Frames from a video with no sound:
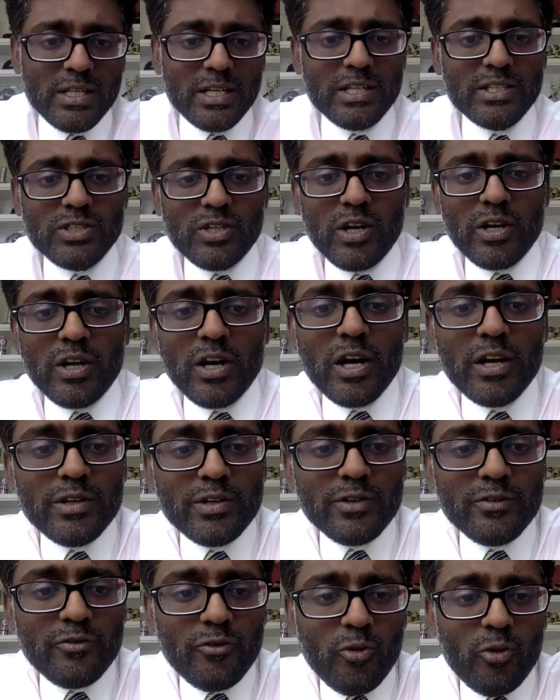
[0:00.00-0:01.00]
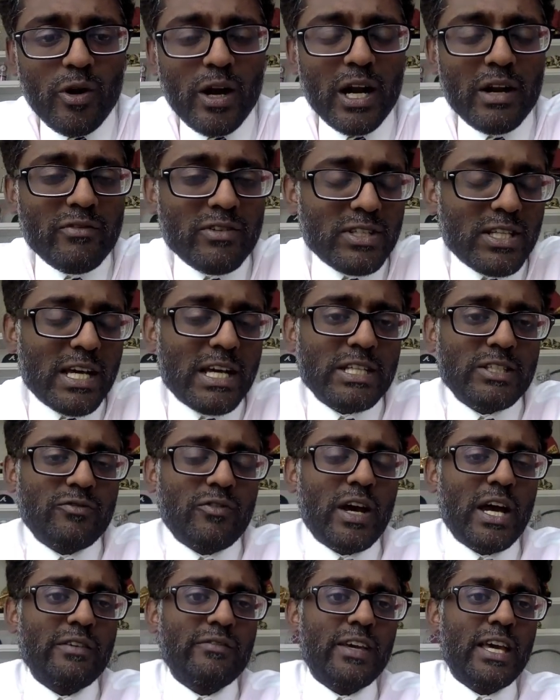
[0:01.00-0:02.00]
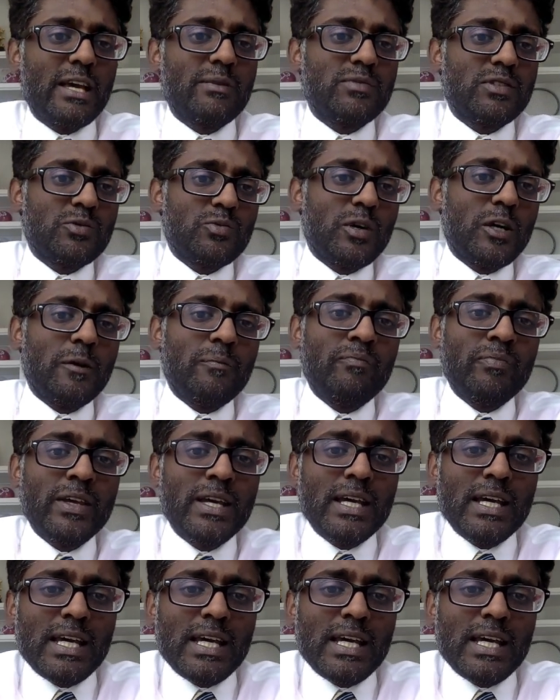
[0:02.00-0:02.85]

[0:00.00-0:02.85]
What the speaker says: and he's gone under four out of his last five games as well.